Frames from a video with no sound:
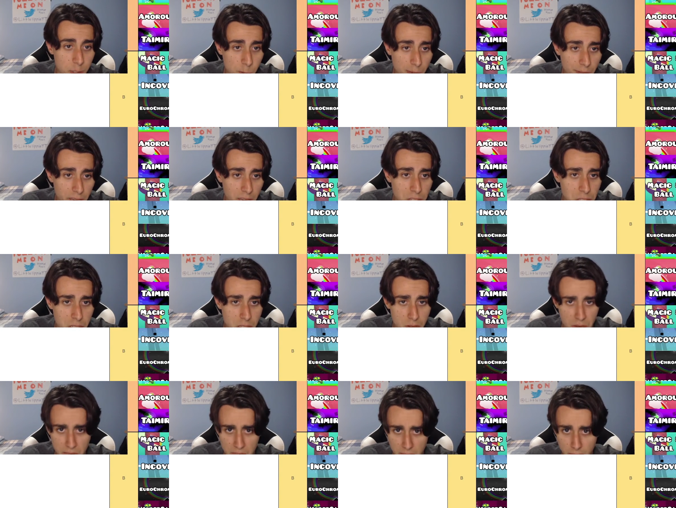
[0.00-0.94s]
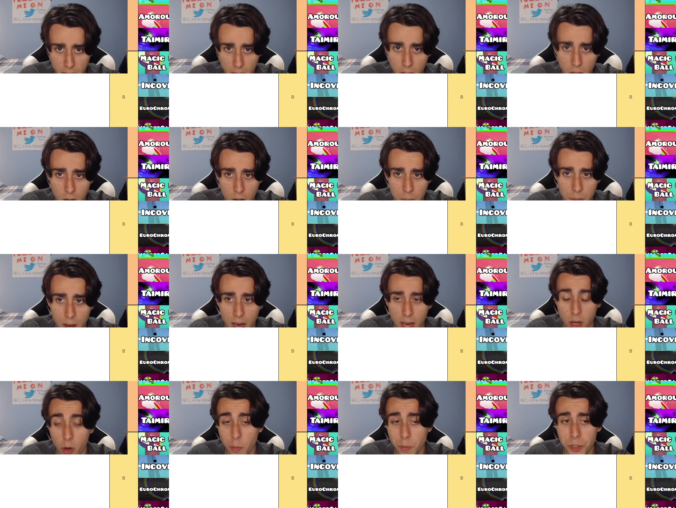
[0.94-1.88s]
we have HSV.
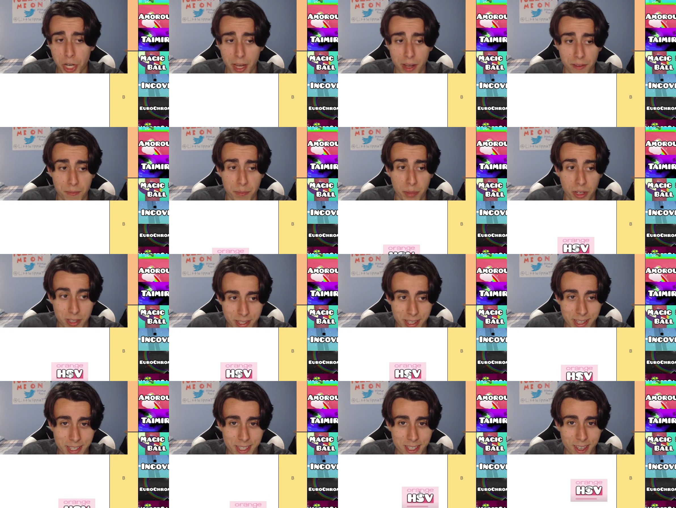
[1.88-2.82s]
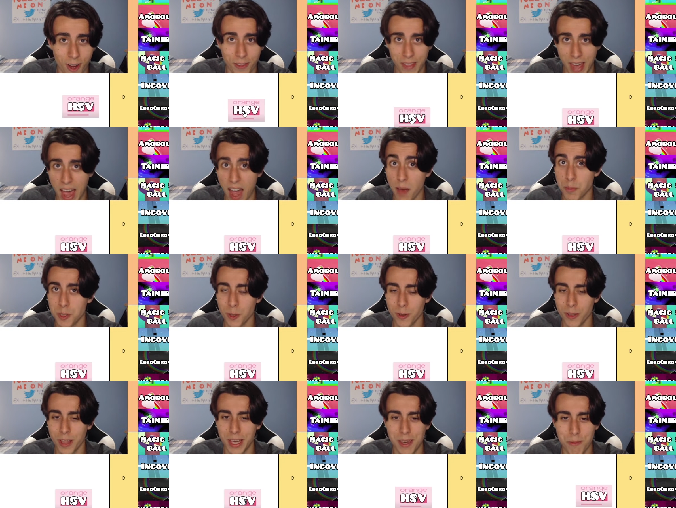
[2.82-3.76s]
I hope Jayuff puts this on the App
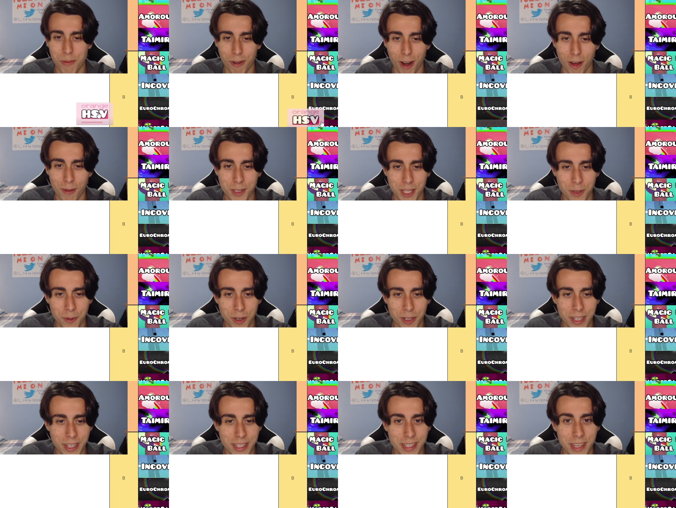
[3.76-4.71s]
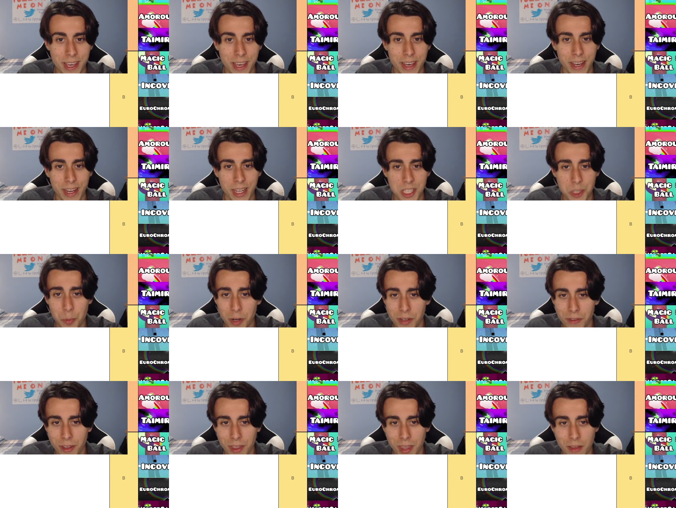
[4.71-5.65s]
Store like he promised he would, because it's a
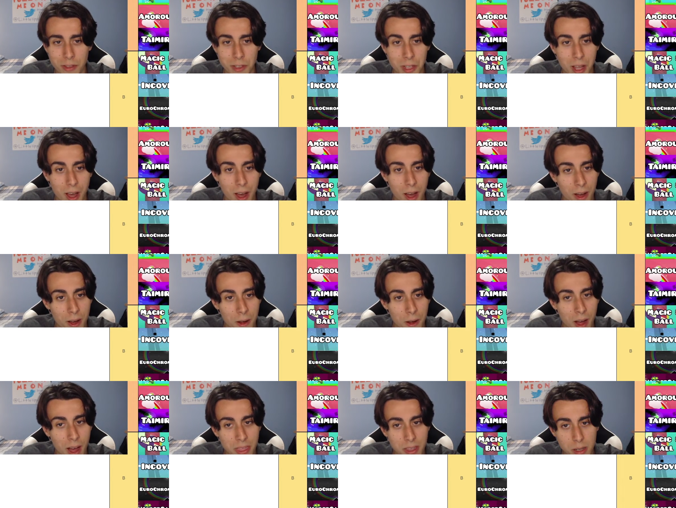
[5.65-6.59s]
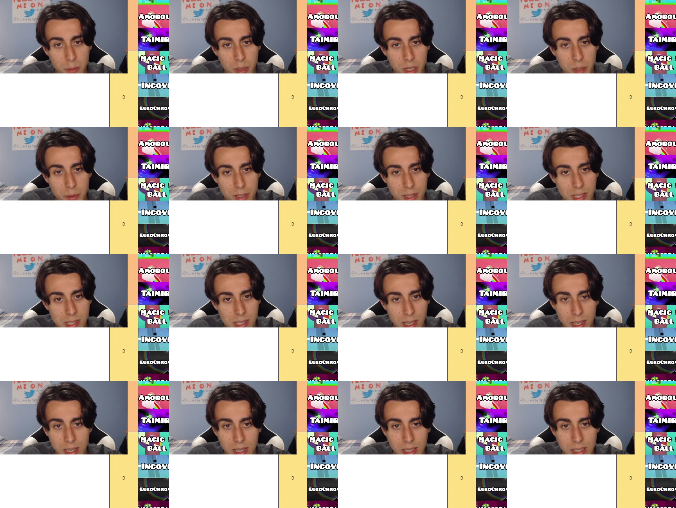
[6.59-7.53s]
pretty fun level. I think I'm gonna put this
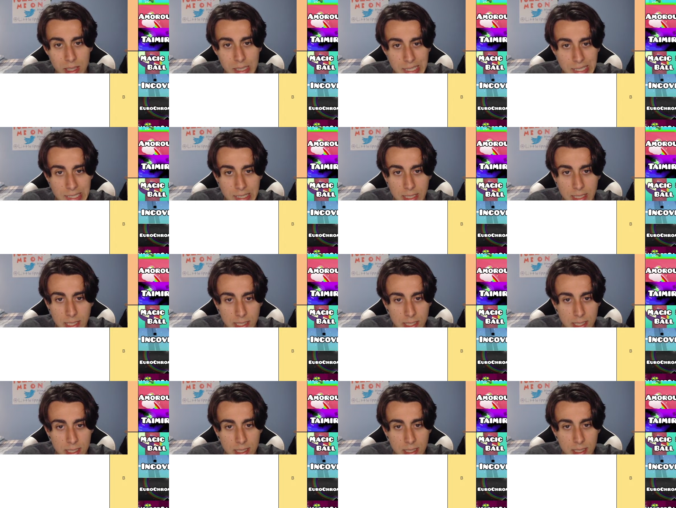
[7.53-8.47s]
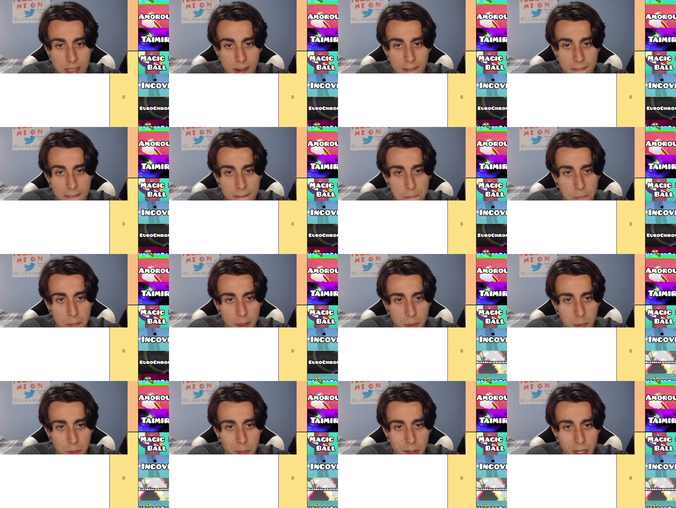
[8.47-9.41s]
like, I think
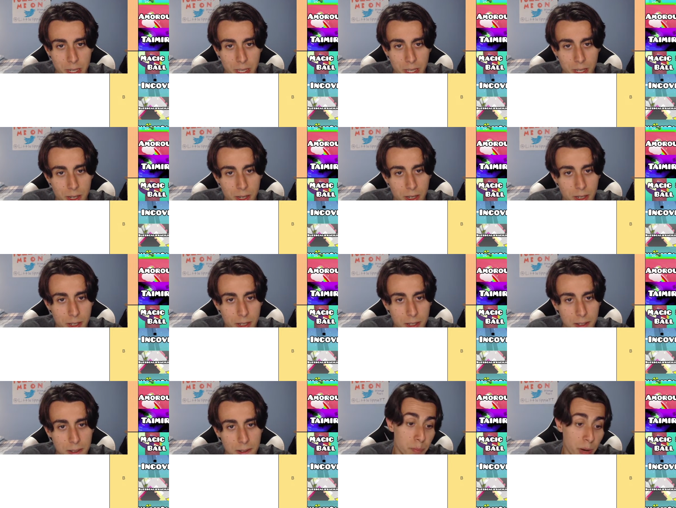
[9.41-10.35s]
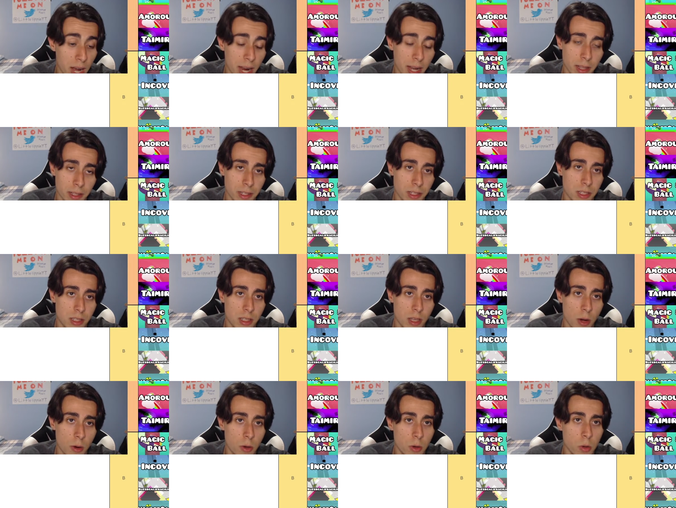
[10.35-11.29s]
I'm gonna put it here. Pilot is
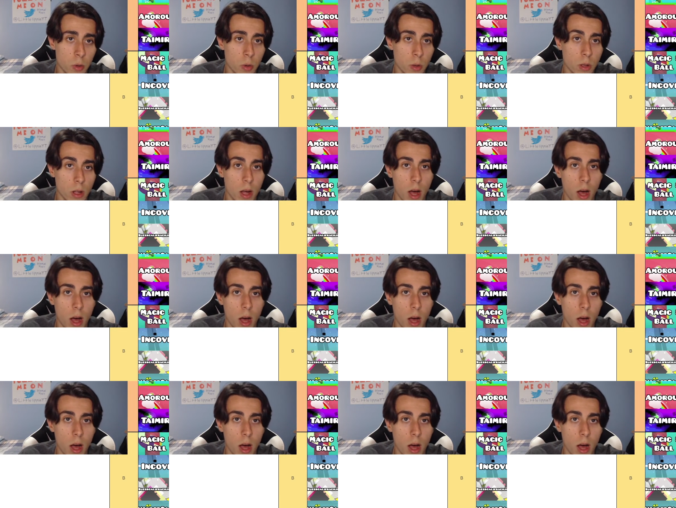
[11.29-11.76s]
so cool.